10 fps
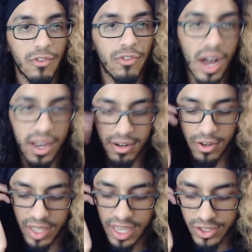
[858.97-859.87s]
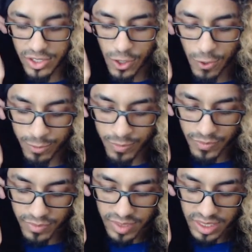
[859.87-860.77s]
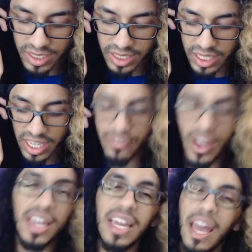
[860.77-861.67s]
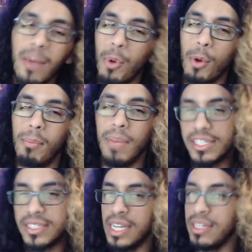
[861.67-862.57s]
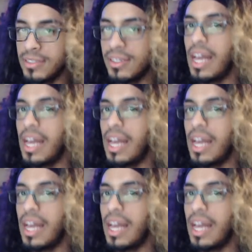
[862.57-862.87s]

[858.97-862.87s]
Fire. Okay, so if I could get permission